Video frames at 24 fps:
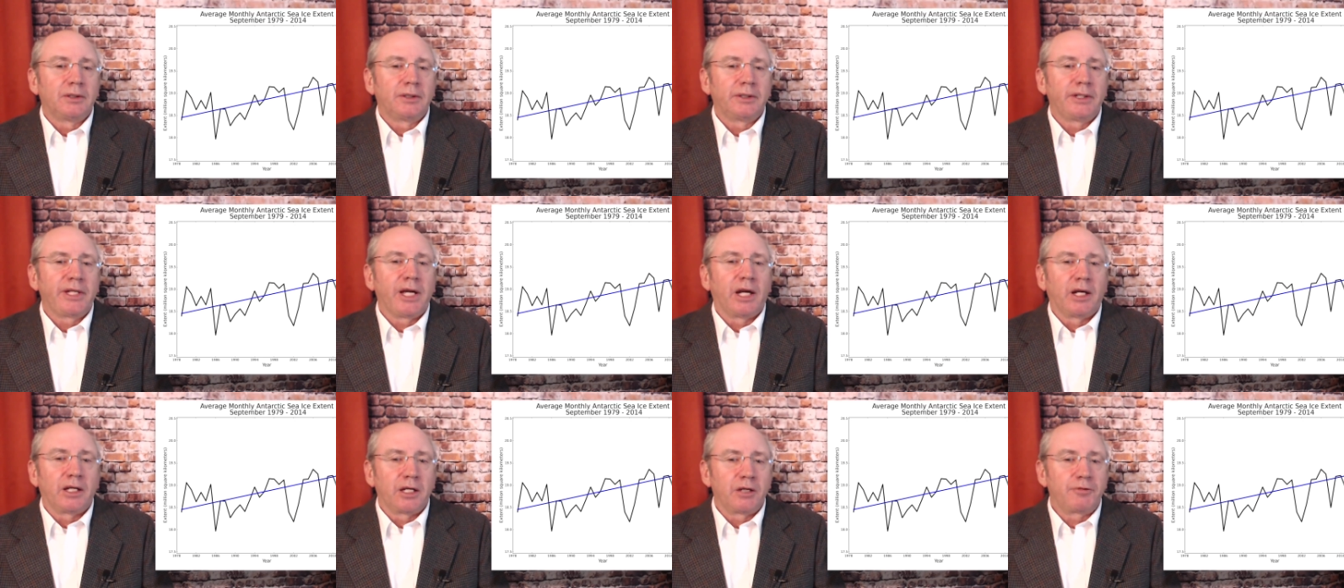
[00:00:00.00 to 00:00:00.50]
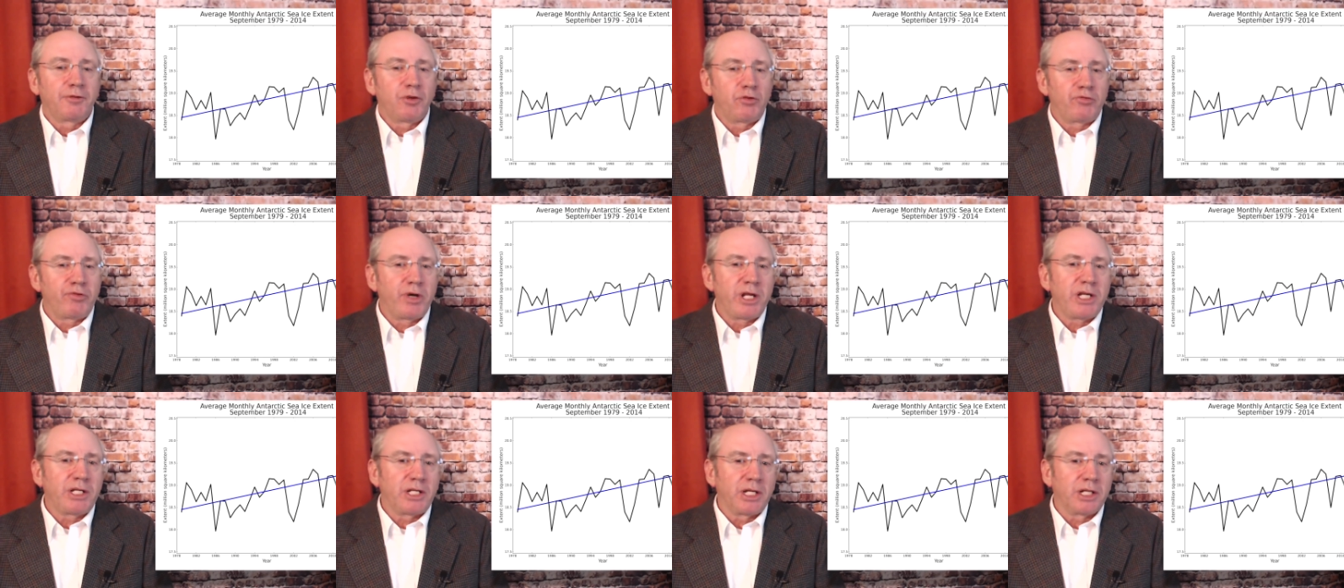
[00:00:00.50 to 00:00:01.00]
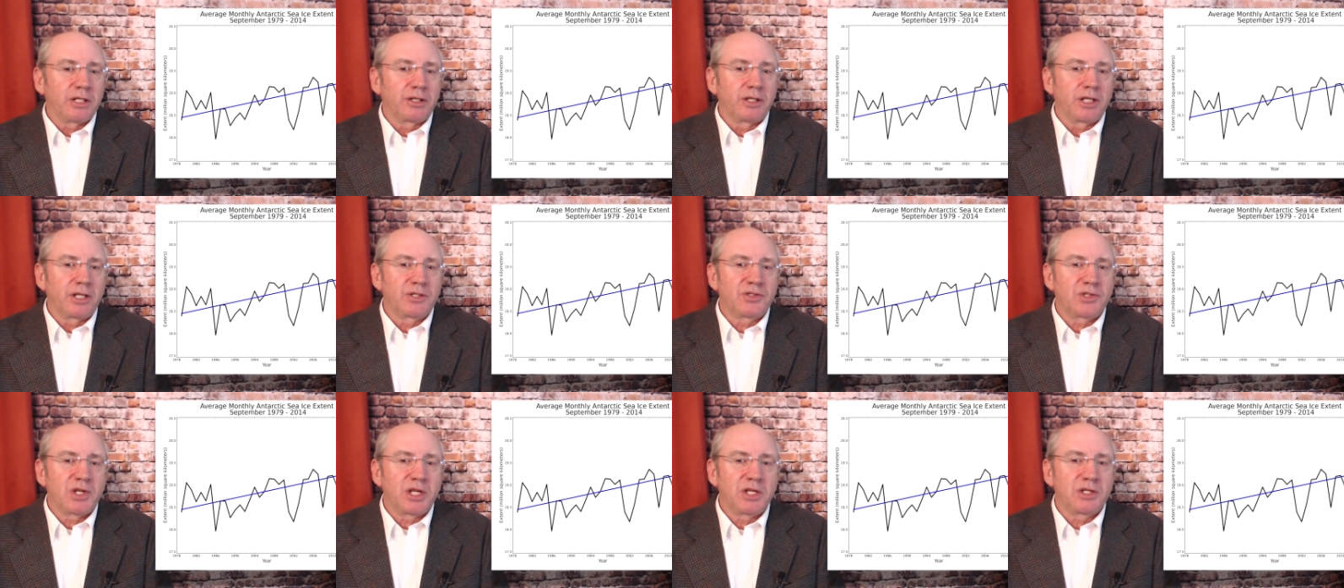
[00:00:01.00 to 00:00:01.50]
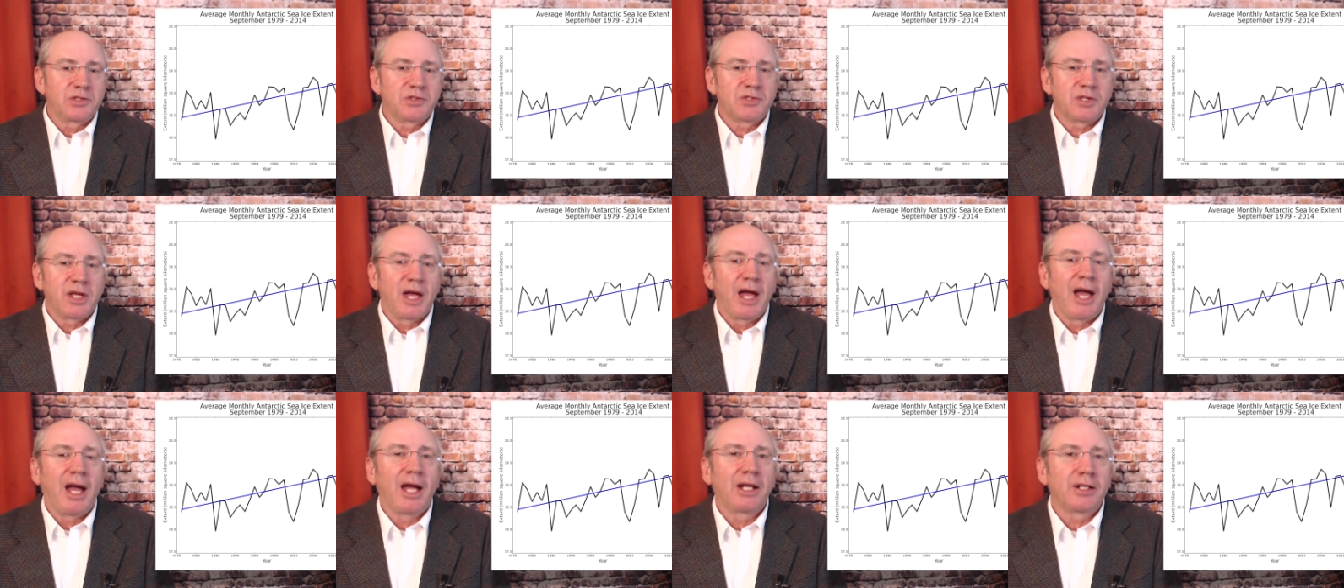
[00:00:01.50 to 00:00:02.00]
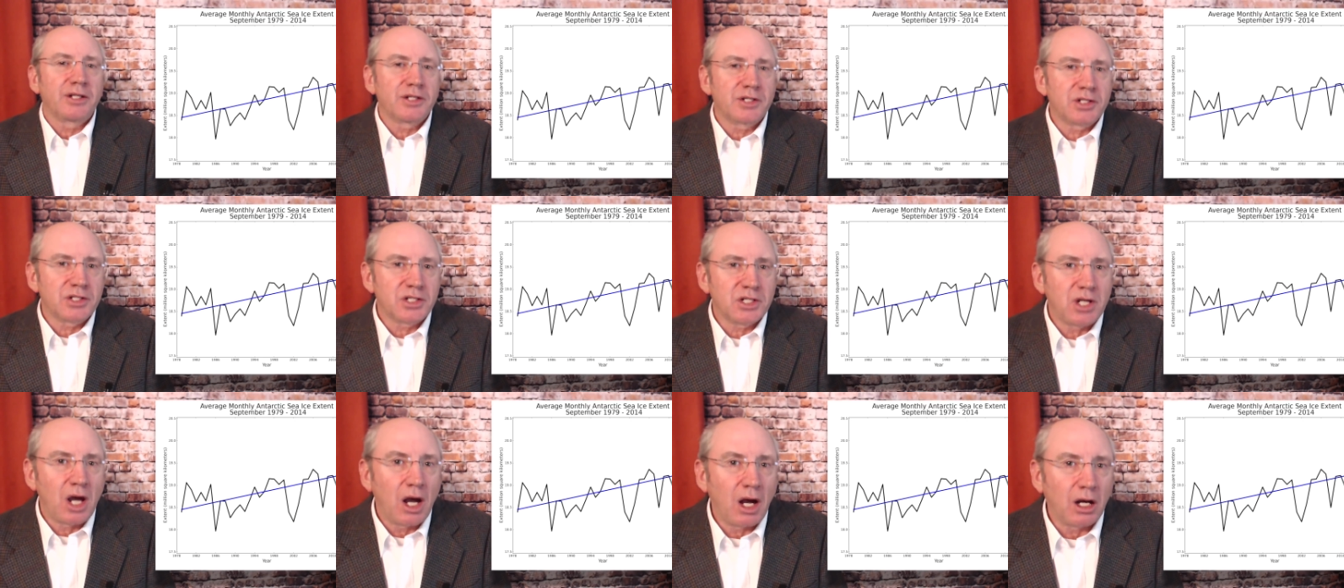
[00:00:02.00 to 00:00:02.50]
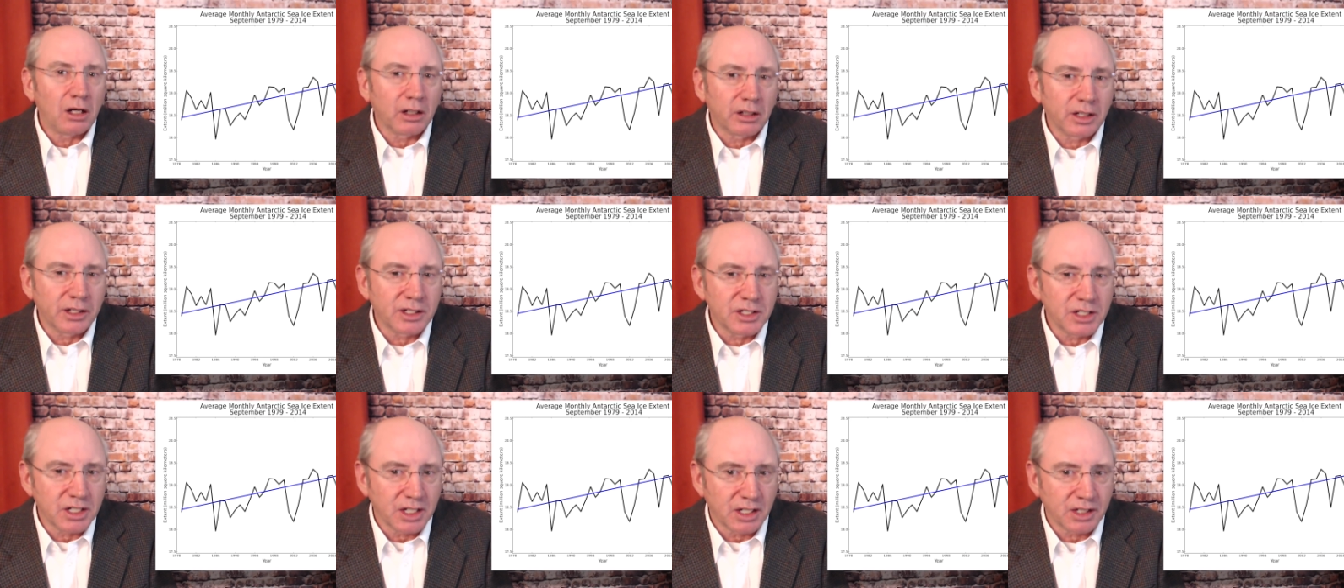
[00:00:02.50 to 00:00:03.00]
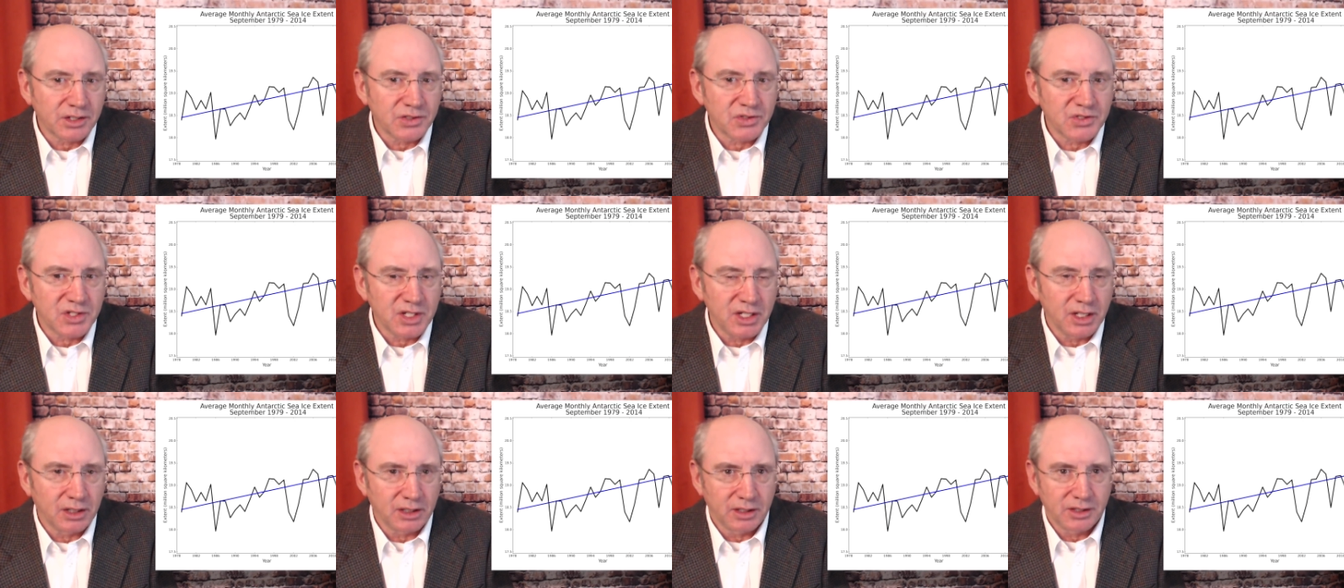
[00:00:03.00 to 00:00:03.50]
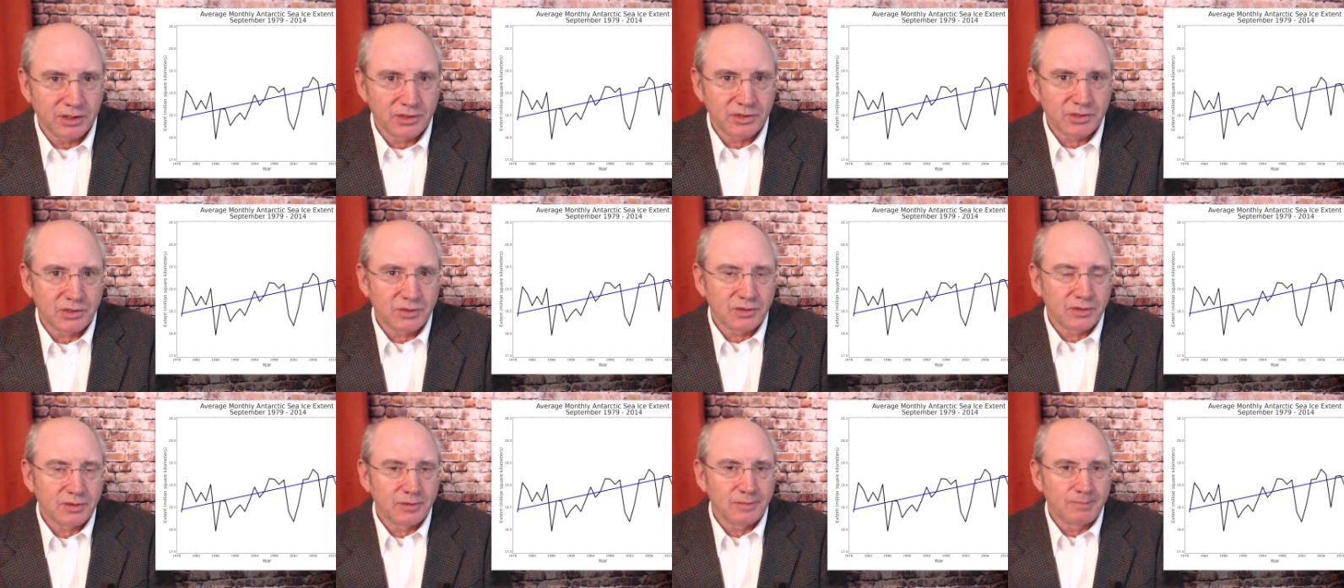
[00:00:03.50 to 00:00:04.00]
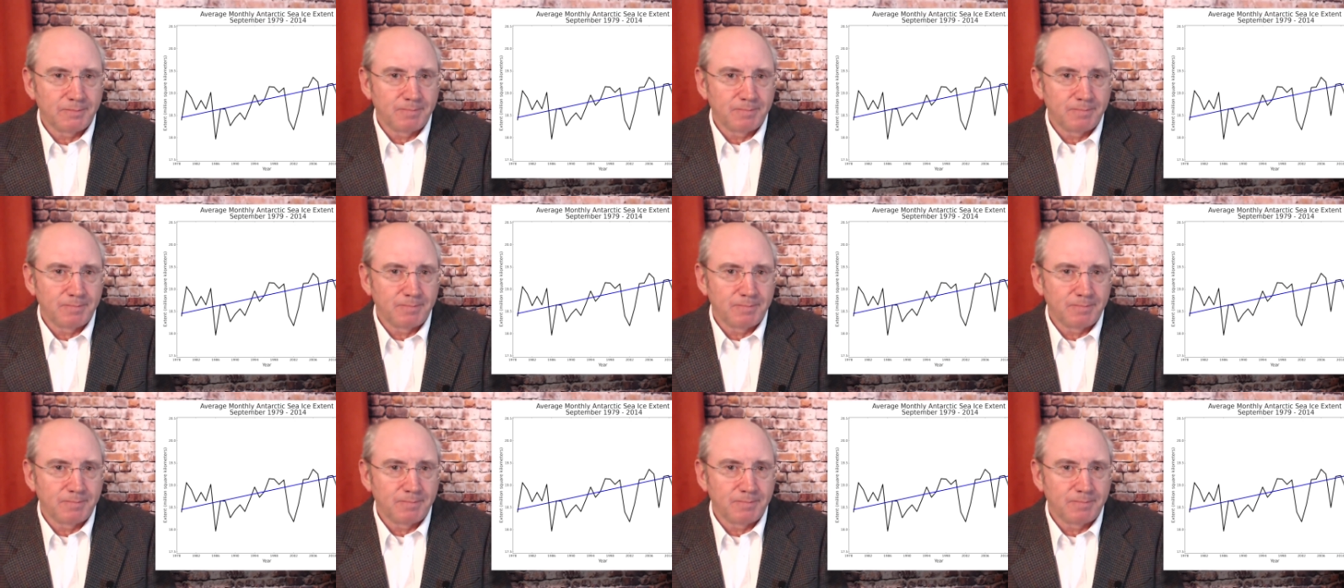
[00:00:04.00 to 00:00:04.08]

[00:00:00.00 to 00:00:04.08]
Yeah, if you read it, this is Antarctic sea ice,